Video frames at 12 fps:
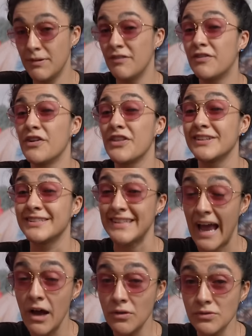But for the
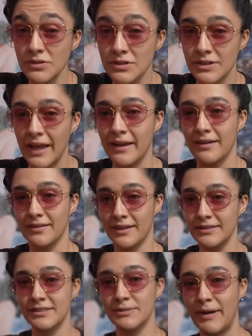sound, like
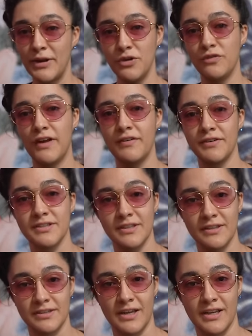this is my new favorite
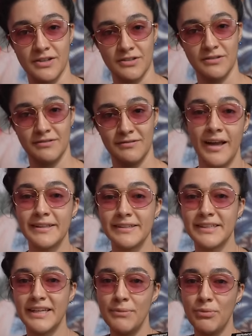synthesizer. And
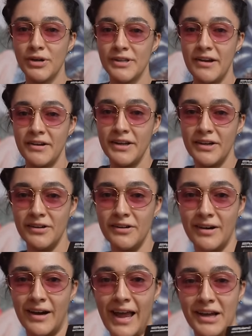this keyboard down
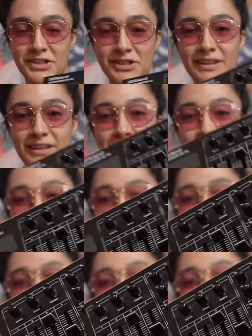here, I actually love this
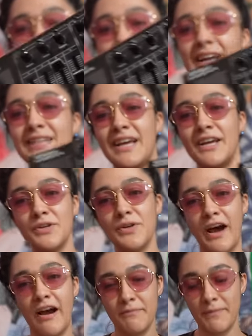thing. Yes, I do
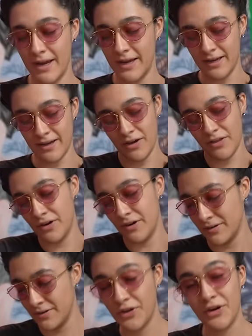have my
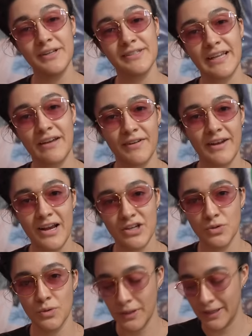other 37
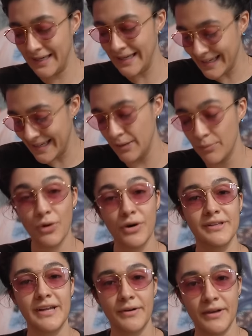actual key
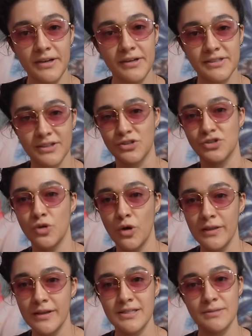keyboard down here to
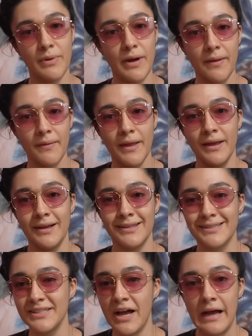control this, but
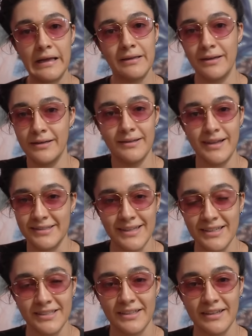it's not a
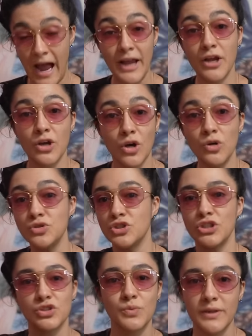necessity. I could go
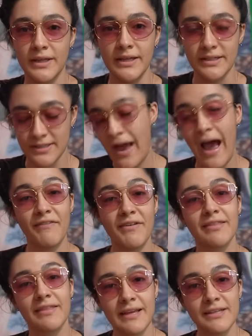just with this.
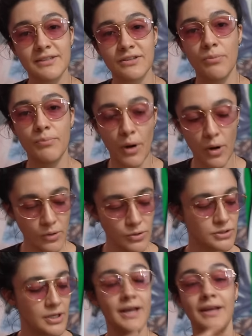Having this, to
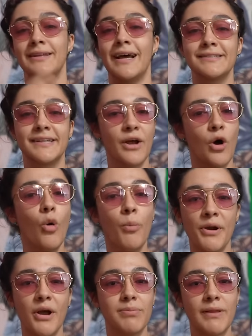compose, that's gonna
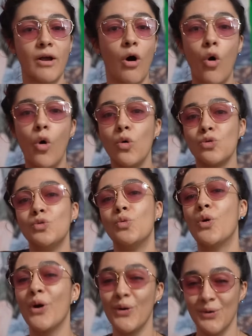open up like a whole new
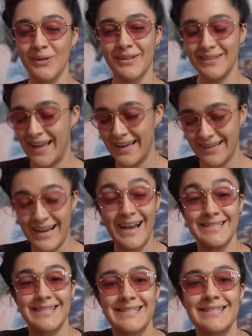world. Like,
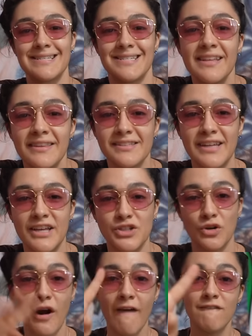guys, this is a
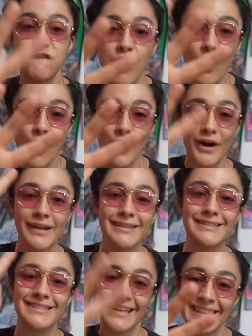synthesizer four
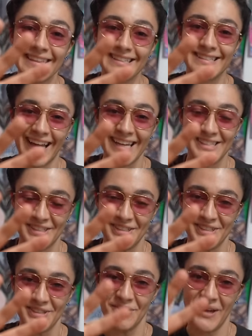
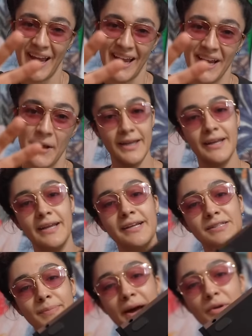synthesizers, okay? It
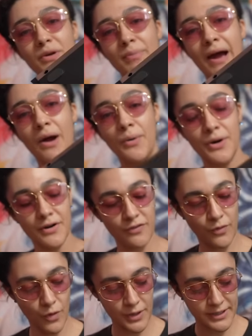is battery powered,
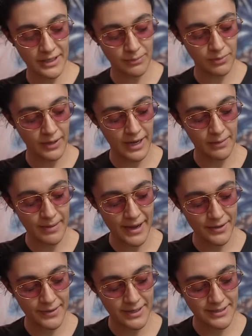four AA
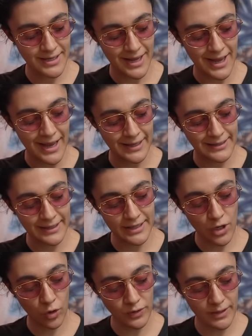batteries, and then
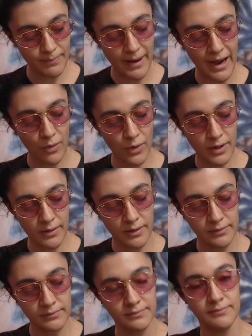the only power
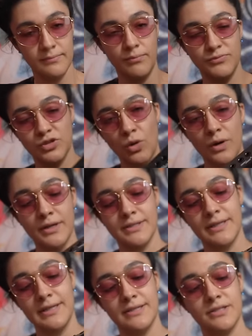source
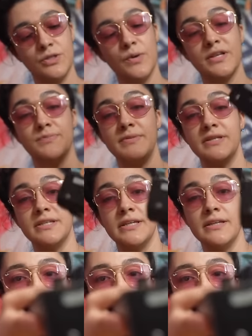is USB-C.